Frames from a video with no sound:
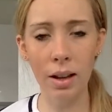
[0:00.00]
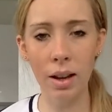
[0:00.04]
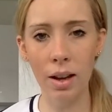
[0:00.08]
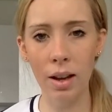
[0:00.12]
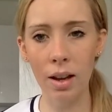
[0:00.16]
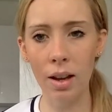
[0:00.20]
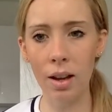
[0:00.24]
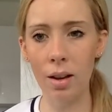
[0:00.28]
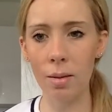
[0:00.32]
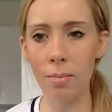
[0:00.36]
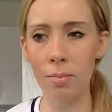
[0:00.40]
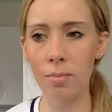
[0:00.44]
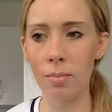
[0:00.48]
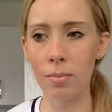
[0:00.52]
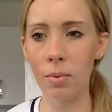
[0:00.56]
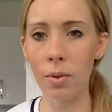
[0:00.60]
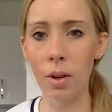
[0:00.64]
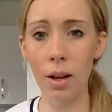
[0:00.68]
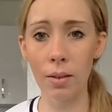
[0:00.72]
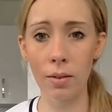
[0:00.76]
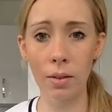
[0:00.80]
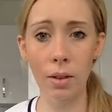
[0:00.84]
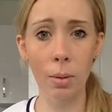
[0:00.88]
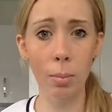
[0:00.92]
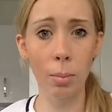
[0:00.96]

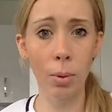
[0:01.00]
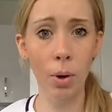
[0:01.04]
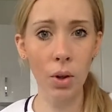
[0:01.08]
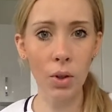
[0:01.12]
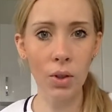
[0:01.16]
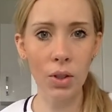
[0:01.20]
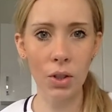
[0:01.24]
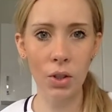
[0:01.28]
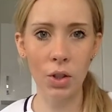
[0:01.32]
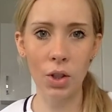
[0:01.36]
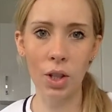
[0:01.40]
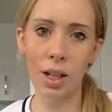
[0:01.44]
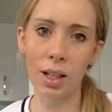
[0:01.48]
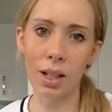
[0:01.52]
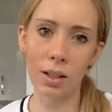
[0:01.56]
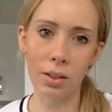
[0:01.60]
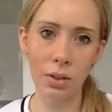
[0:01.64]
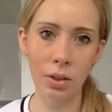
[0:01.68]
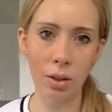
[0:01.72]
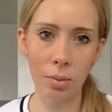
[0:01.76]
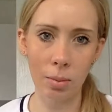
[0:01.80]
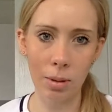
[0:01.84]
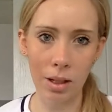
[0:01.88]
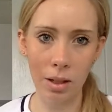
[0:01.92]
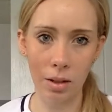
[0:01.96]
having a protein shake is
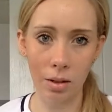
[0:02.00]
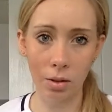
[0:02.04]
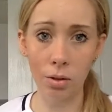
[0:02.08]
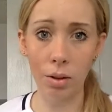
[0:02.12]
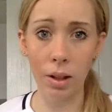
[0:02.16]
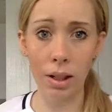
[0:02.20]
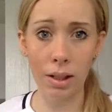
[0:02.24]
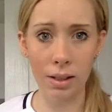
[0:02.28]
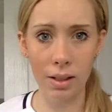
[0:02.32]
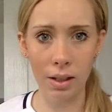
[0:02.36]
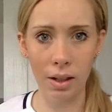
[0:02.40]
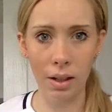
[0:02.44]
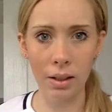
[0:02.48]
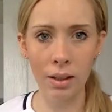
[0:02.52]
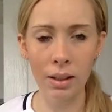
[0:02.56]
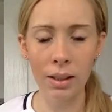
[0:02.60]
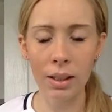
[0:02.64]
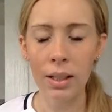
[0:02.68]
going to be greater,